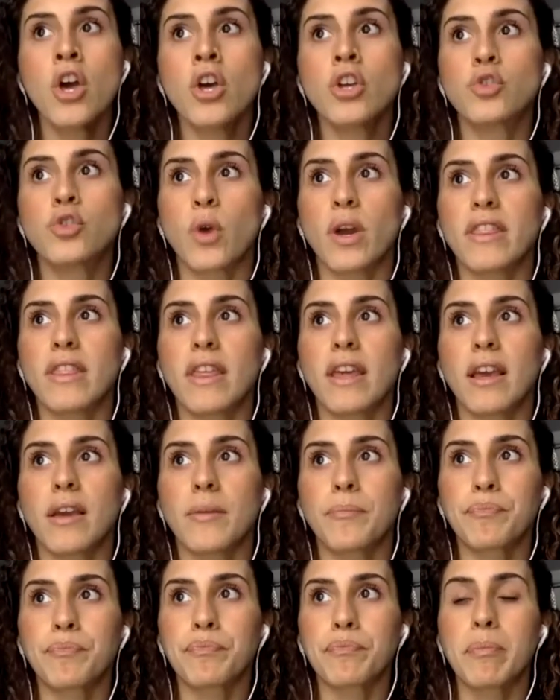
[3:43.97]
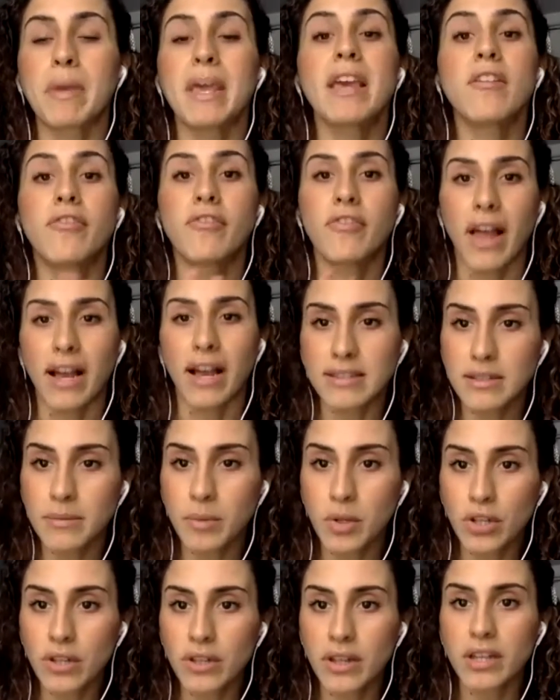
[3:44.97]
So I think being
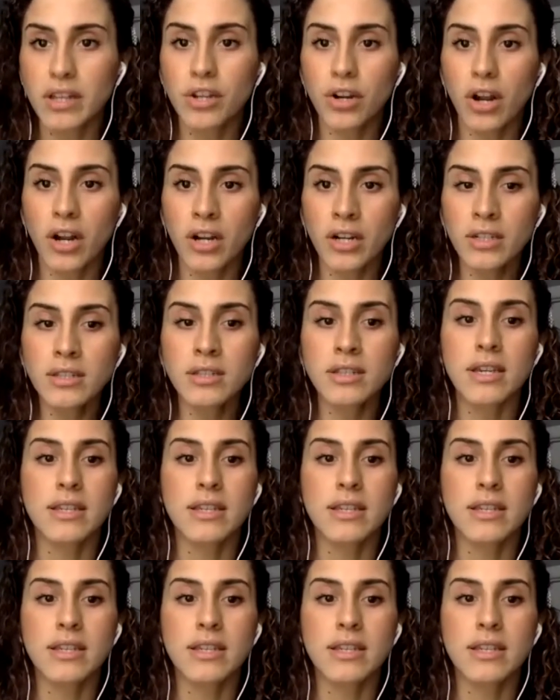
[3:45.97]
flexible in your art